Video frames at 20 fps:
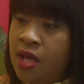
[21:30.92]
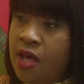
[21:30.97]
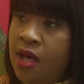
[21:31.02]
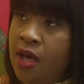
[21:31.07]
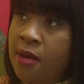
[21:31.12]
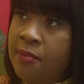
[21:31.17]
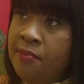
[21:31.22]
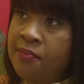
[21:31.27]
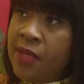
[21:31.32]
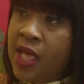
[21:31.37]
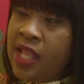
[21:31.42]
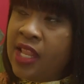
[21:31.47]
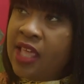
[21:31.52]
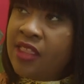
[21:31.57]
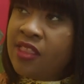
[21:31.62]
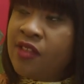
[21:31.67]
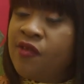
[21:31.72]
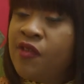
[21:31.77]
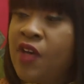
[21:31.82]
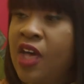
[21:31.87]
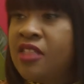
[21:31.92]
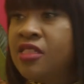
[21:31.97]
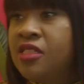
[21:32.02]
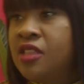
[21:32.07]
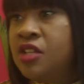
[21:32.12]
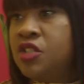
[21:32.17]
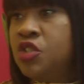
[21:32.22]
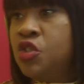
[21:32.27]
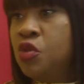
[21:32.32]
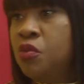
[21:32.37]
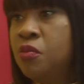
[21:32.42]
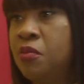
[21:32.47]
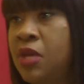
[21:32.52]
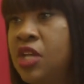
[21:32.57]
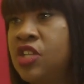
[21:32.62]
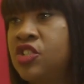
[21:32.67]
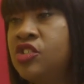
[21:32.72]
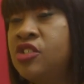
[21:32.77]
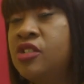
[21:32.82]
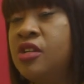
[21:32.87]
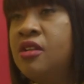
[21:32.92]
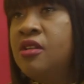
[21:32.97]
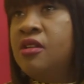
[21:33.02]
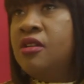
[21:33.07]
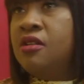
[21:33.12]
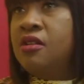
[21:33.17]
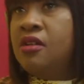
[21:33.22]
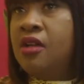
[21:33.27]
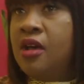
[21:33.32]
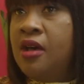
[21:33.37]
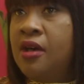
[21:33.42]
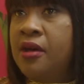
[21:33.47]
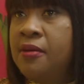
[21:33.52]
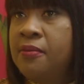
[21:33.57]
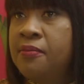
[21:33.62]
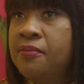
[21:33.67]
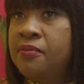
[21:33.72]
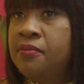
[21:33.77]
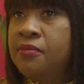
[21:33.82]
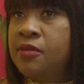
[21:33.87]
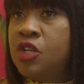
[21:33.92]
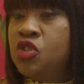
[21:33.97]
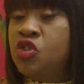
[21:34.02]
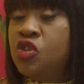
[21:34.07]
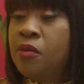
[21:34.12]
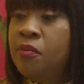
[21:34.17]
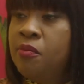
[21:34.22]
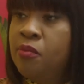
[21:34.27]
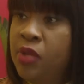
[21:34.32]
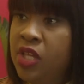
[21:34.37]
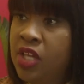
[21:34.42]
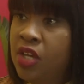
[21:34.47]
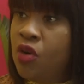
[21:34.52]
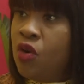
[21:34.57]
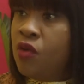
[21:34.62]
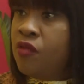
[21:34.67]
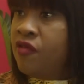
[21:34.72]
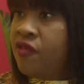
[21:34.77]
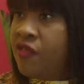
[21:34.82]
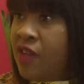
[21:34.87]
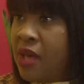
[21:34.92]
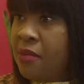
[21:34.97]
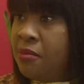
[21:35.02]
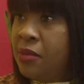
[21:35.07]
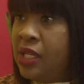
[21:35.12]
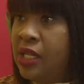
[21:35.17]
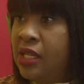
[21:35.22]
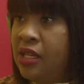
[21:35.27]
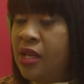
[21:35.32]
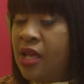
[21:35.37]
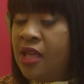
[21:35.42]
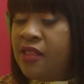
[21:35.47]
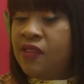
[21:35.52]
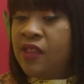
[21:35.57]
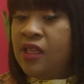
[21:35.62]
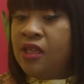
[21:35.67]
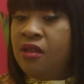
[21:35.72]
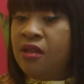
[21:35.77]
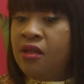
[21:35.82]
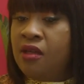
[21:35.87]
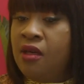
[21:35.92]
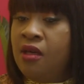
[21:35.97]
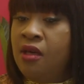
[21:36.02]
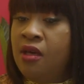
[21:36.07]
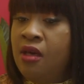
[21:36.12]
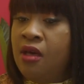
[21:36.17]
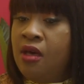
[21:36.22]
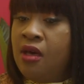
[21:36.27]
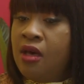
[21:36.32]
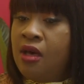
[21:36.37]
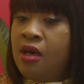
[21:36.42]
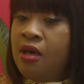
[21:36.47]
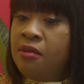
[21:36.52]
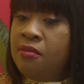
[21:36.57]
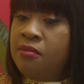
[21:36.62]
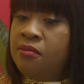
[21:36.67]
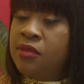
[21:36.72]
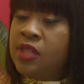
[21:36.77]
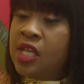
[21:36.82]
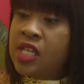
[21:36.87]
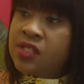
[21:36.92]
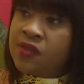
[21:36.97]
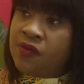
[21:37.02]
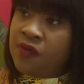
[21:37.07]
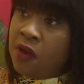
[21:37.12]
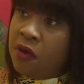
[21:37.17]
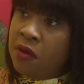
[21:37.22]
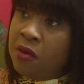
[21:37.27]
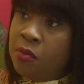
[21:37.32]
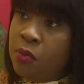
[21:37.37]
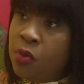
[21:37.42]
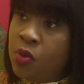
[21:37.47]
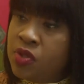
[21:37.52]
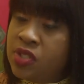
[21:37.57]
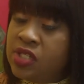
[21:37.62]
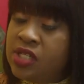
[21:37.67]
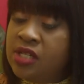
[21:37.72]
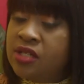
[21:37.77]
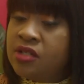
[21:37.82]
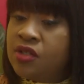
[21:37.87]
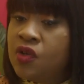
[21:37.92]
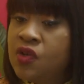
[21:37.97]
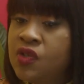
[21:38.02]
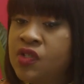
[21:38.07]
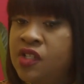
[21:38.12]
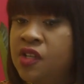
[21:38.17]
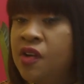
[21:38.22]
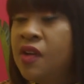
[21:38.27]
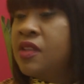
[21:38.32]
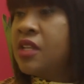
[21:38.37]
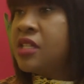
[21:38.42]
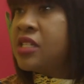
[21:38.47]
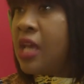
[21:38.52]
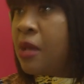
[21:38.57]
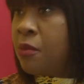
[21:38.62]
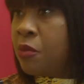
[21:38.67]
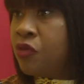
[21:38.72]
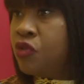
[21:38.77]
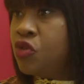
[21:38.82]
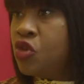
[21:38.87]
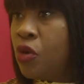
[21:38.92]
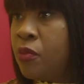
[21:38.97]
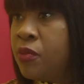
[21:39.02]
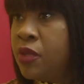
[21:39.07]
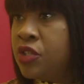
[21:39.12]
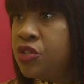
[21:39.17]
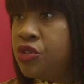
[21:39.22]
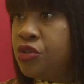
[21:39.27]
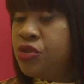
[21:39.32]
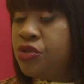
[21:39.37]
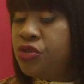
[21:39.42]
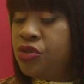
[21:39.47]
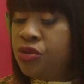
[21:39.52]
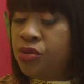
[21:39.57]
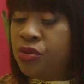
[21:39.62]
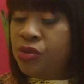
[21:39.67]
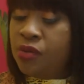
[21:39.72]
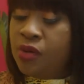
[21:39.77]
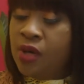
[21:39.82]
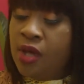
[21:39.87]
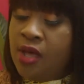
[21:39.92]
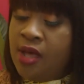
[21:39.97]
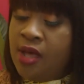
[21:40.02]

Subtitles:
I like the fact that you mentioned that you're big on family. I think that's very important considering the type of job that you do.